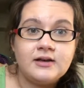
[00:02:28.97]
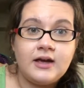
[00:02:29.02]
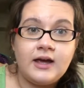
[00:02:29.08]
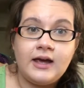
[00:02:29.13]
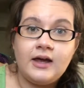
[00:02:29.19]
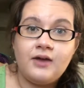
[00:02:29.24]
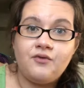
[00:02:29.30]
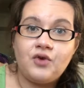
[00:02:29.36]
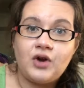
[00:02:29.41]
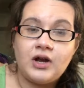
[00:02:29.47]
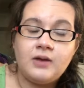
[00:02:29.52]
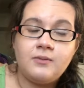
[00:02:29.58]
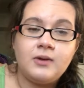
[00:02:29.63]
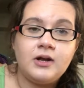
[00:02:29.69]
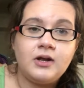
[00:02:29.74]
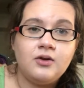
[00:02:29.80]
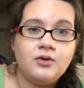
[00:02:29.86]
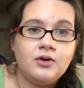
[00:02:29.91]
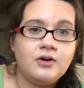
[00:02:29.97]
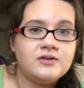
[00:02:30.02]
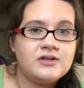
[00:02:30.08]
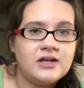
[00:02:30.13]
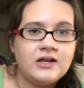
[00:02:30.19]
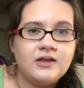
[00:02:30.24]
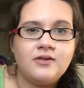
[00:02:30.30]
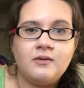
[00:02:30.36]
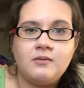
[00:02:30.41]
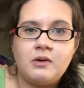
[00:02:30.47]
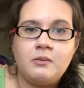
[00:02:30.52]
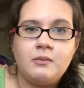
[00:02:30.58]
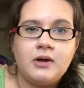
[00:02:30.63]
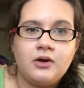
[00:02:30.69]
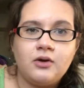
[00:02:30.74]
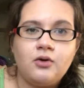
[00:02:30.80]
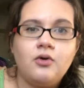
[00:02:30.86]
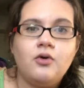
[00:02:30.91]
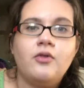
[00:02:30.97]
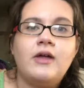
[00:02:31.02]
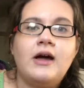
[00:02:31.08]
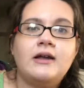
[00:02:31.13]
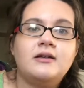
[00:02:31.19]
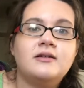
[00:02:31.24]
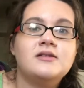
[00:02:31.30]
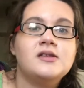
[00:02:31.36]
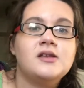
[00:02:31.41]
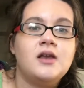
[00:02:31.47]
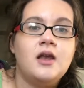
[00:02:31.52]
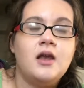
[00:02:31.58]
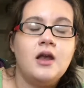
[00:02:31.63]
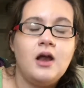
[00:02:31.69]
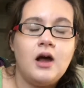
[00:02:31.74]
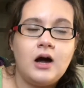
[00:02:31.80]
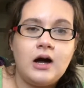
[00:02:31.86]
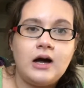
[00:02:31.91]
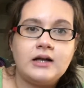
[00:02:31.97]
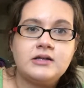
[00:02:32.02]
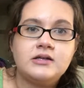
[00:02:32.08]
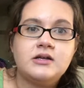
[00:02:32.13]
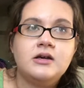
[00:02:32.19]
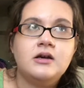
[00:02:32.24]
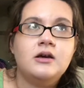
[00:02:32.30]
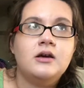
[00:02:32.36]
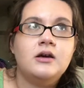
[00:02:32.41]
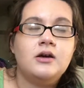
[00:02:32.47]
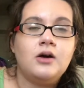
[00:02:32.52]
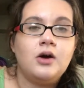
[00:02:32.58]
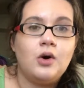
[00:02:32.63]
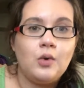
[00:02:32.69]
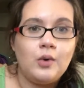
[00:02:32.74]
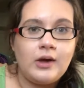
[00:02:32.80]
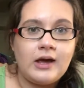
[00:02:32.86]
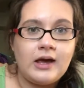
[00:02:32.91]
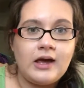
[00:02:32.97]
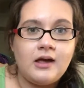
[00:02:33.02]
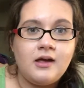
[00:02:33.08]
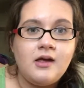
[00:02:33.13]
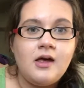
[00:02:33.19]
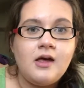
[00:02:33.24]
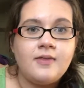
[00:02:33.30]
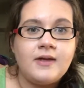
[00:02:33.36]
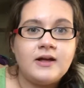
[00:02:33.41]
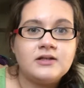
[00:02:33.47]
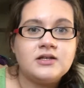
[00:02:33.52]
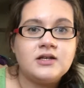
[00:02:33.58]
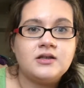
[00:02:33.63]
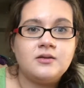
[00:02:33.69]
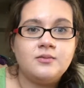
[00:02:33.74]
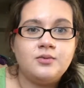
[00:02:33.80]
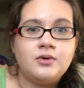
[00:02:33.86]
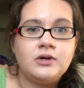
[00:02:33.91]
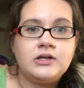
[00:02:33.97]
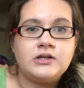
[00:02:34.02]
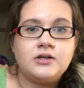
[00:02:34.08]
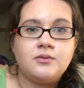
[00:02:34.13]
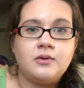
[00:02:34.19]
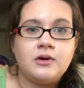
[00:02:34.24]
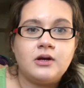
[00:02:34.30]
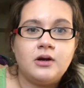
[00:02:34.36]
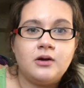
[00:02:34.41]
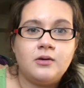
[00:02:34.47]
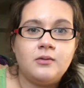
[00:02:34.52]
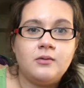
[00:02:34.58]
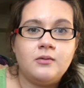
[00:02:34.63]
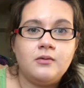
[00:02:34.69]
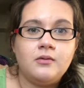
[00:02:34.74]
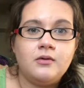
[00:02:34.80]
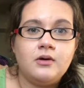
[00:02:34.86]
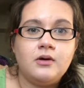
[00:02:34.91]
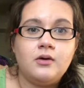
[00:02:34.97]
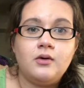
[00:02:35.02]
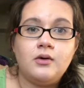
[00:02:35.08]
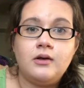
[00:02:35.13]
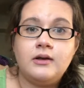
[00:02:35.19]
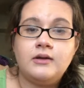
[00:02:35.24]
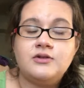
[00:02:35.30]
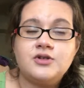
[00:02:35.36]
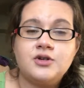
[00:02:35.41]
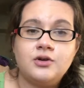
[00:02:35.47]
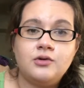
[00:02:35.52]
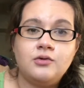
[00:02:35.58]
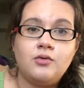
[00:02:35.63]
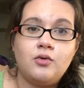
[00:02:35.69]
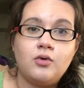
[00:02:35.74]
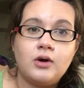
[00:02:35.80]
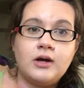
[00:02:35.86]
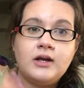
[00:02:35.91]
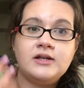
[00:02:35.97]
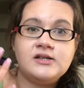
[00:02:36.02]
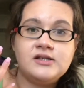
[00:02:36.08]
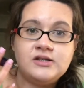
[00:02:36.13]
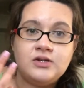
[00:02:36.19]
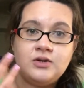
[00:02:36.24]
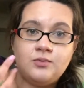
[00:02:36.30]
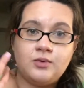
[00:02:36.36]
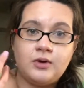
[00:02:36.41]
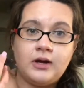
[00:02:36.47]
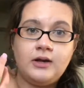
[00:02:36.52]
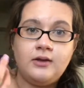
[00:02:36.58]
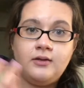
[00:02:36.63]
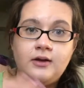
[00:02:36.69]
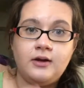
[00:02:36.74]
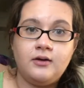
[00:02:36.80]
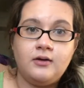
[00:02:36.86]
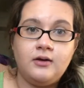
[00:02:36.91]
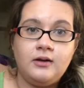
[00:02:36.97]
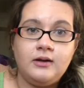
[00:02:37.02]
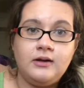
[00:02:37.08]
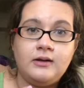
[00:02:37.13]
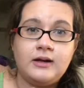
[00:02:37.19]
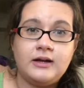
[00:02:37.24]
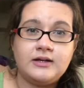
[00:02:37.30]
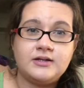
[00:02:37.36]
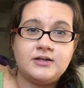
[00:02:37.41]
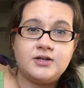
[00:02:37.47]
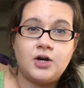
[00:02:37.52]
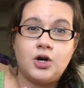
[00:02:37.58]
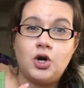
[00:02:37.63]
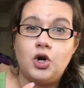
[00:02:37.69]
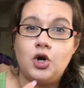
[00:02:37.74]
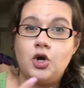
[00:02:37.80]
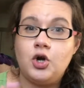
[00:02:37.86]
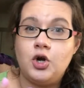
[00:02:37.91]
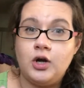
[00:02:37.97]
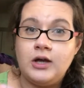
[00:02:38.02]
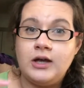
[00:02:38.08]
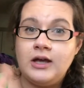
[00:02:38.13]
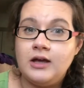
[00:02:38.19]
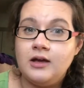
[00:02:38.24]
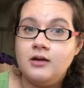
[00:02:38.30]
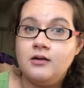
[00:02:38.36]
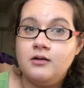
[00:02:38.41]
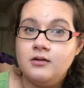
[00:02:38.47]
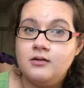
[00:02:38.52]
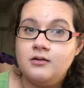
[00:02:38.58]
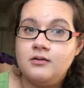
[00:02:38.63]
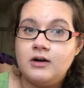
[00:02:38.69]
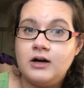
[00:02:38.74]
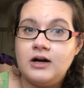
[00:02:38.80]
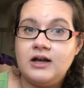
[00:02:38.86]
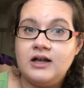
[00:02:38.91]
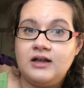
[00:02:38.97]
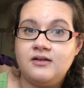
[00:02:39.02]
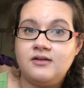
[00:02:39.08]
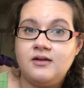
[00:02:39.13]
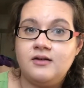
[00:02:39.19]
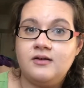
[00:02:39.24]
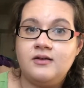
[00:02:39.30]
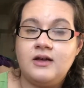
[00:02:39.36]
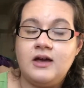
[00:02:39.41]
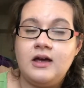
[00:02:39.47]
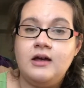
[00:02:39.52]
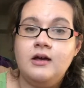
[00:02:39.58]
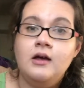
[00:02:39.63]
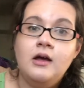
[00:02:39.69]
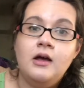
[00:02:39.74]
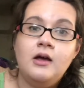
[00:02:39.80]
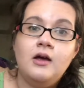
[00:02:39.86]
and for anybody who knows anything about medical that is not okay that's at the point to where your internal organs in your brain literally like start cooking i guess i'll say